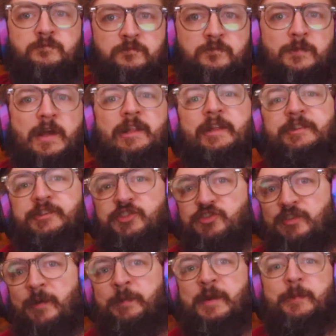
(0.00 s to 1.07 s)
I'll let this
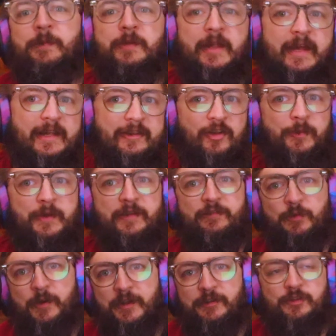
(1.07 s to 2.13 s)
drum beat play a little bit if you
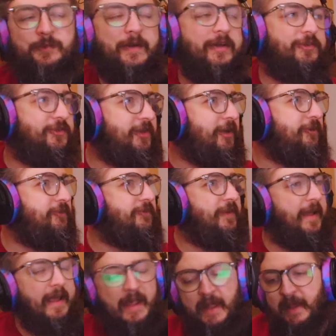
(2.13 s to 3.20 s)
want to do it by yourself.
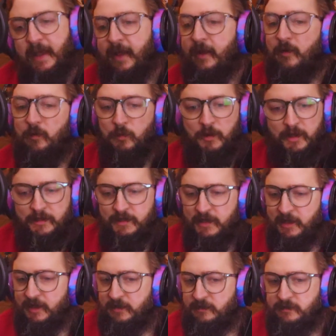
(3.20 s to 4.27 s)
And 1,
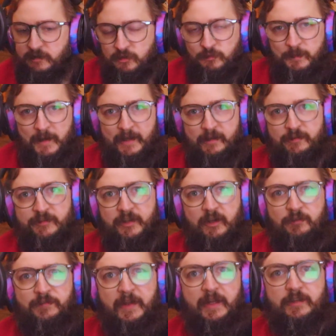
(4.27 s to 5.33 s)
2, by
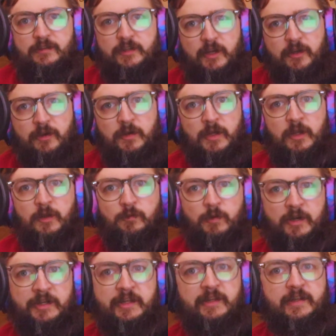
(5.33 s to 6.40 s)
yourself, and go. 1
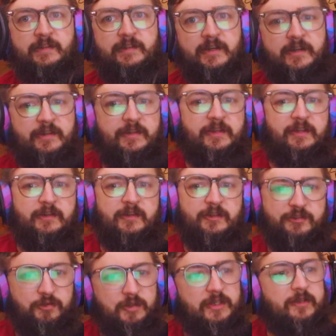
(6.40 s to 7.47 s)
E and a E a
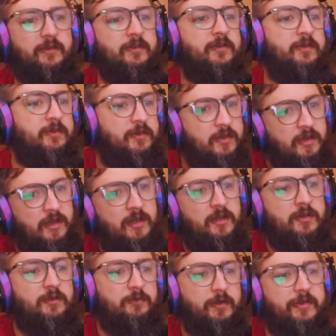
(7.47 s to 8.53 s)
3.
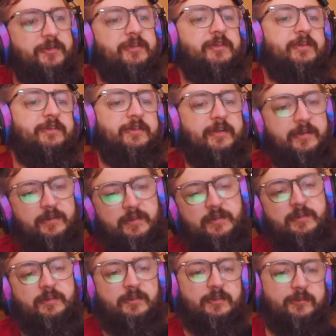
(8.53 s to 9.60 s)
1 E and a E
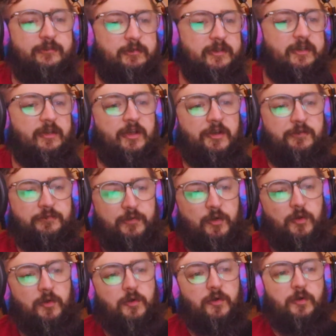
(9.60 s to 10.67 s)
a 3 and
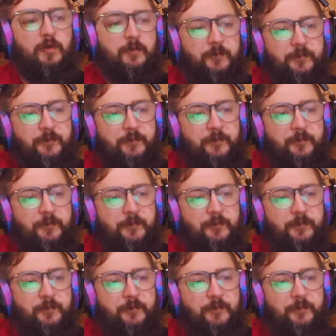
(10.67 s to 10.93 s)
4.